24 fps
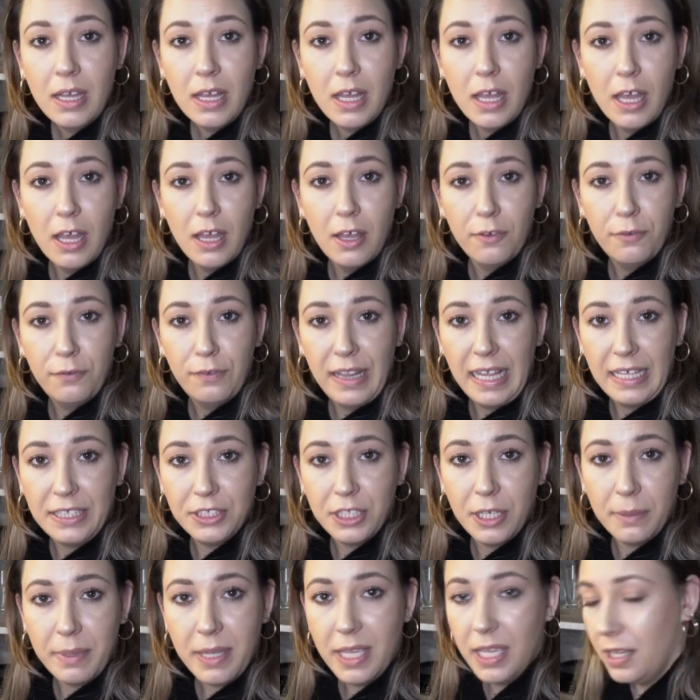flat
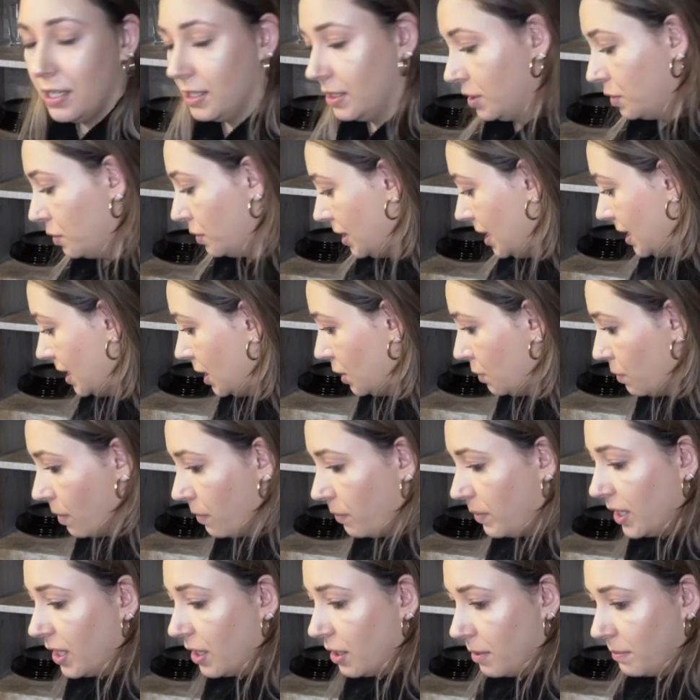top here. So this is what
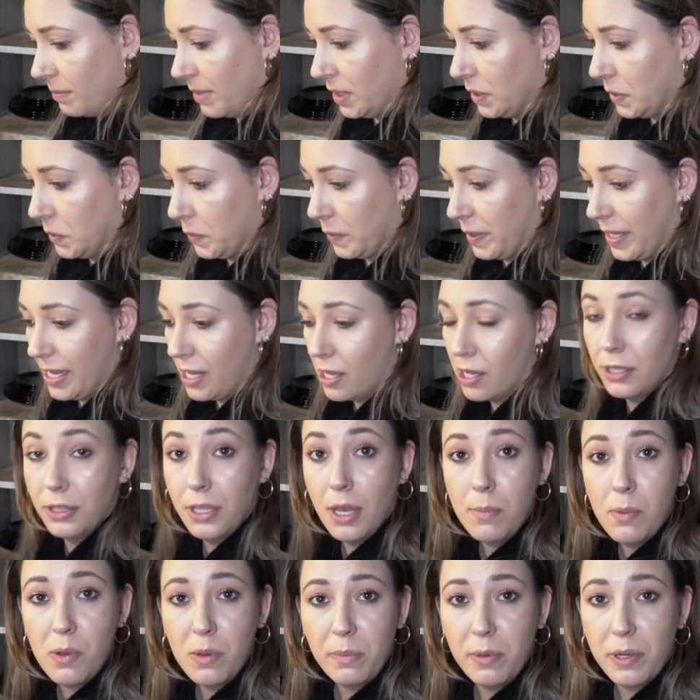we're gonna be doing, a
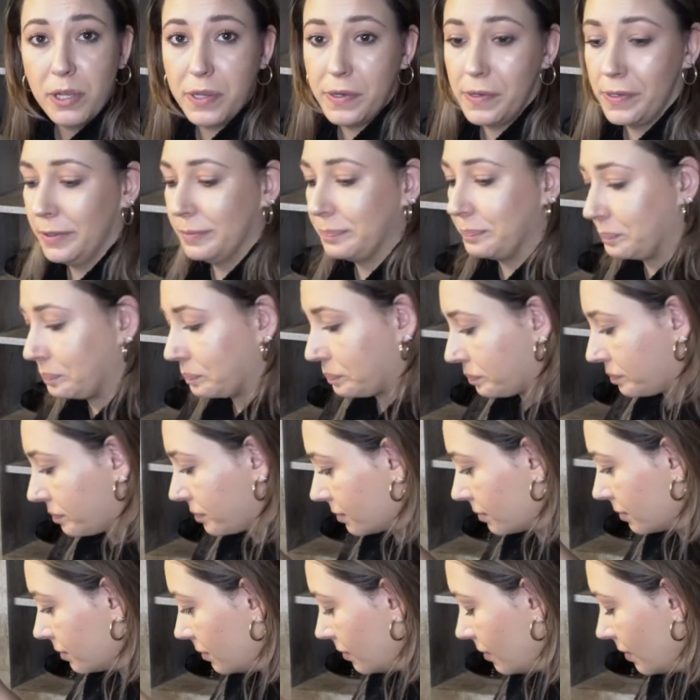double boil
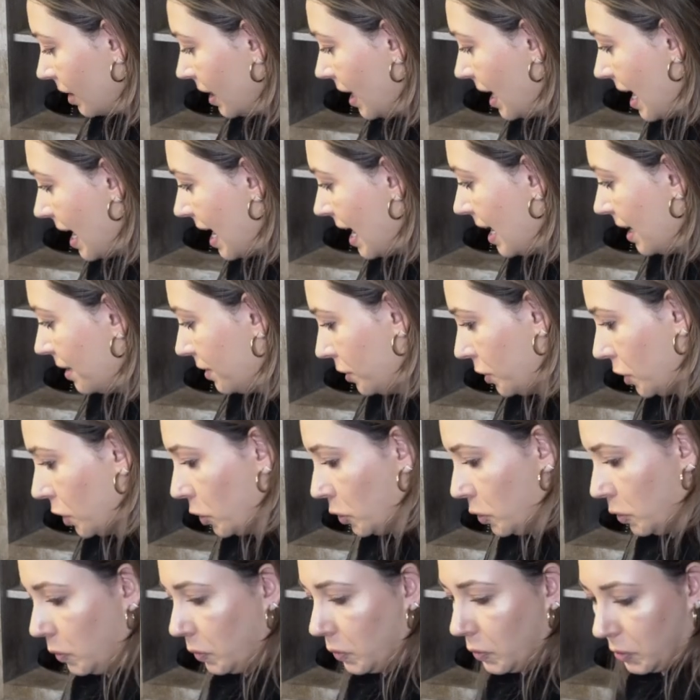and
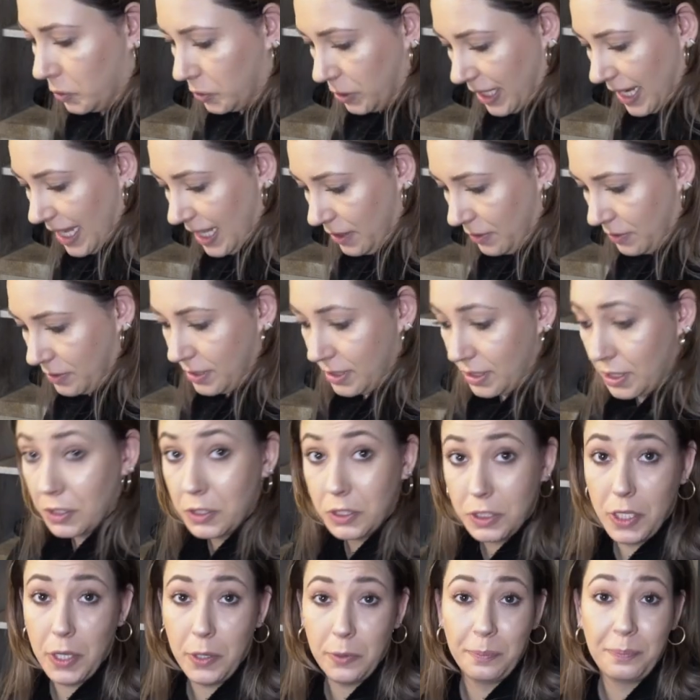do all the candles.
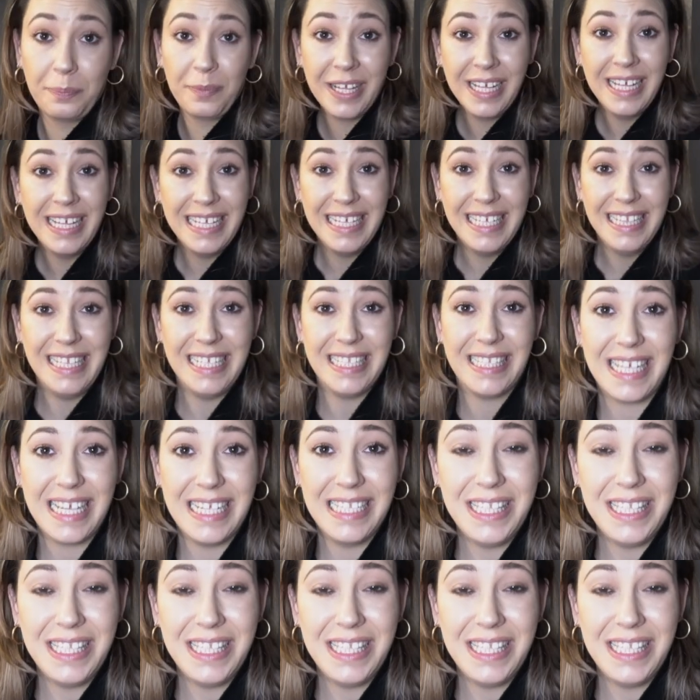So let's get